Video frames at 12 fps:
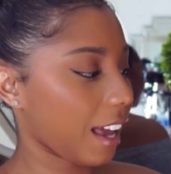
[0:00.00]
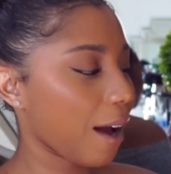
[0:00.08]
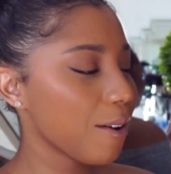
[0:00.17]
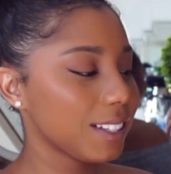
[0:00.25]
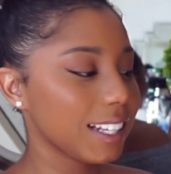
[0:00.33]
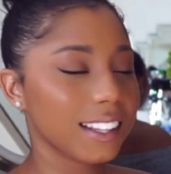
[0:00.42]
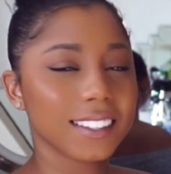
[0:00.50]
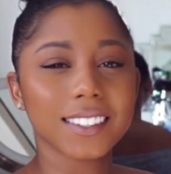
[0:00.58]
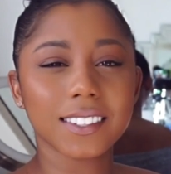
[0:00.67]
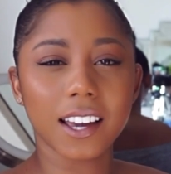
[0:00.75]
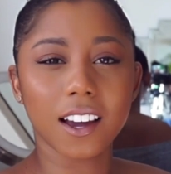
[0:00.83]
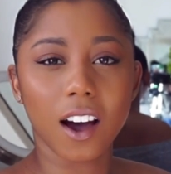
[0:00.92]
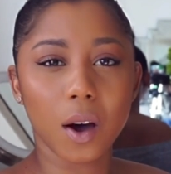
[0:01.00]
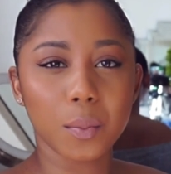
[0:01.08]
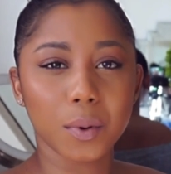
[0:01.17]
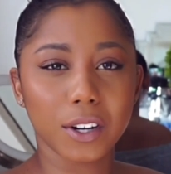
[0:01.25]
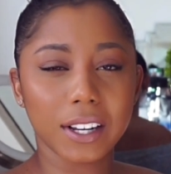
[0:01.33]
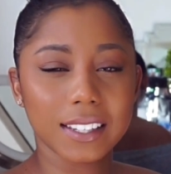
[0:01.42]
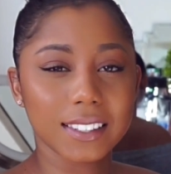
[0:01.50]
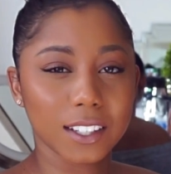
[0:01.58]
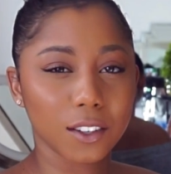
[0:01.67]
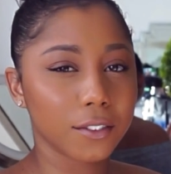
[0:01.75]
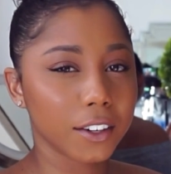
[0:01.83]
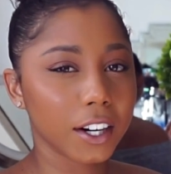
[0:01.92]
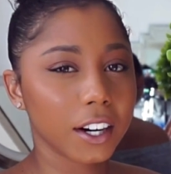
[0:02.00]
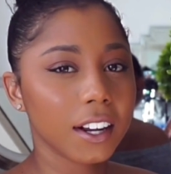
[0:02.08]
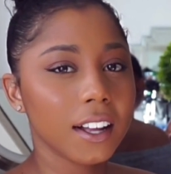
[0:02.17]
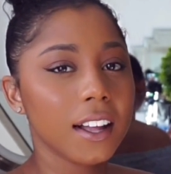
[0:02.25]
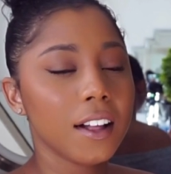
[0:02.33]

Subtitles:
I would say this is like coppery silver